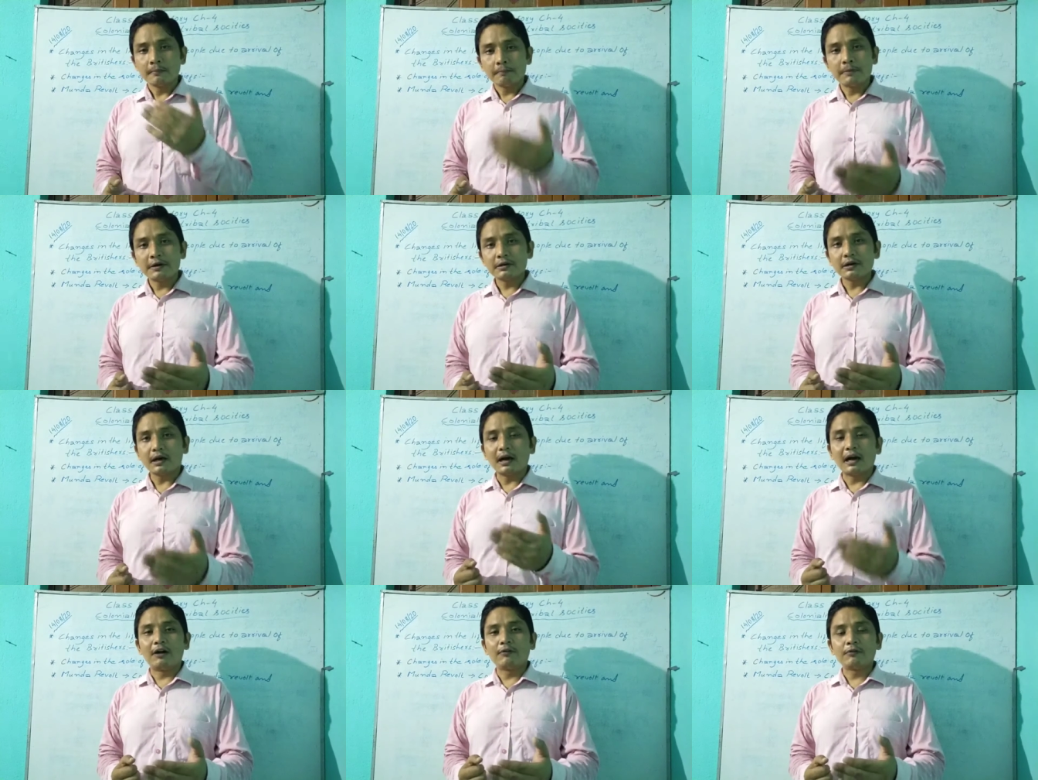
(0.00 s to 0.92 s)
But
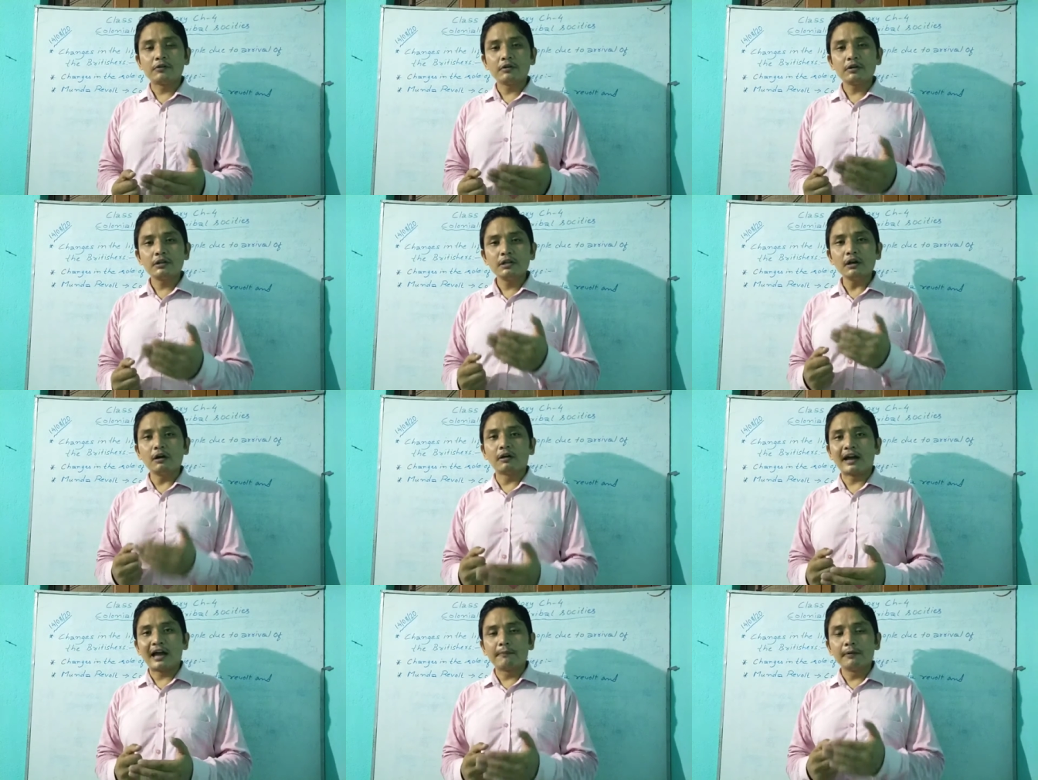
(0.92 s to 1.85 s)
after the
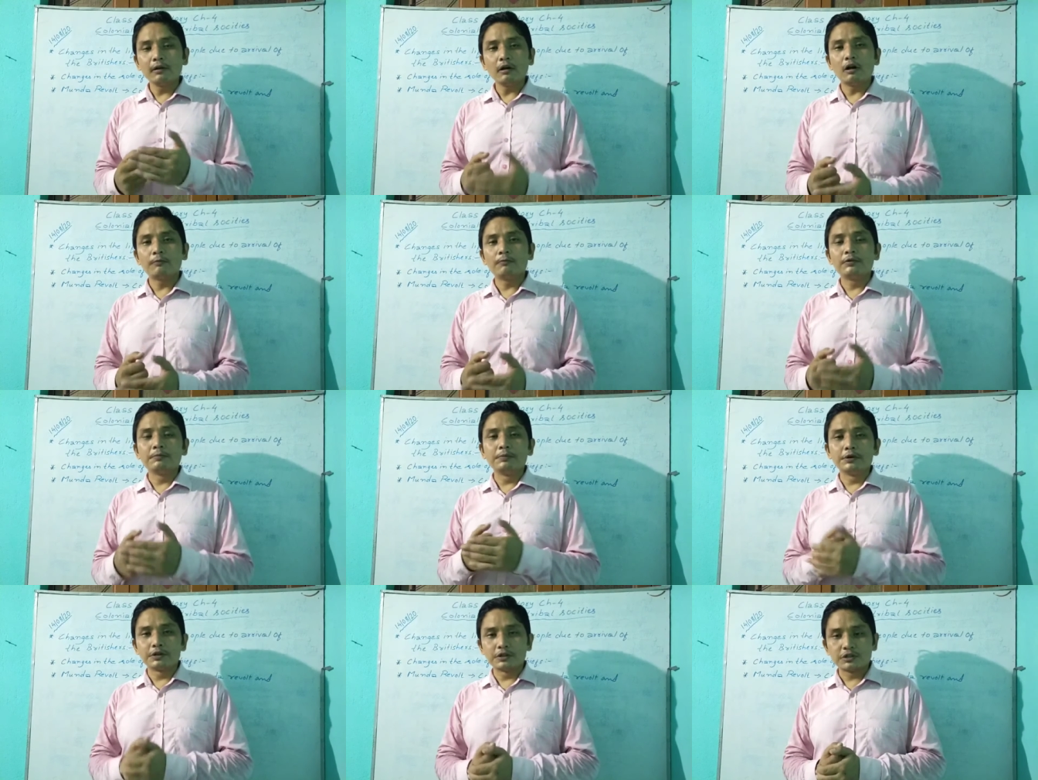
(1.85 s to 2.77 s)
arrival of the
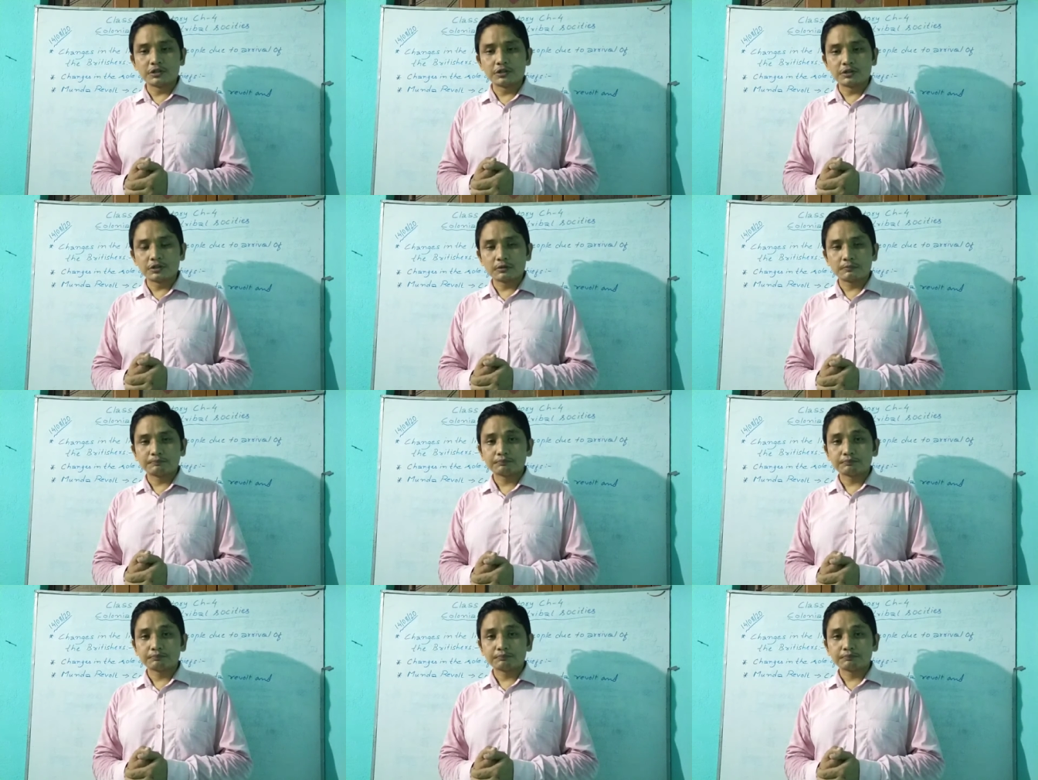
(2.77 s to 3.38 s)
Britishers,